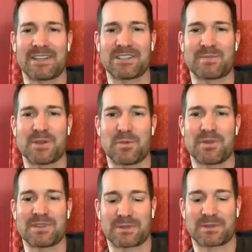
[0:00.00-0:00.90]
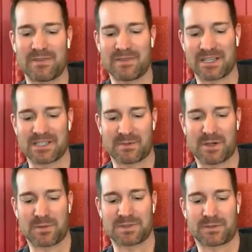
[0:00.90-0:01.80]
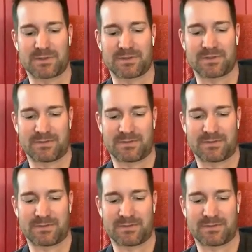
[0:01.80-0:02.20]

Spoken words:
just be open source? Everything needs to be open source.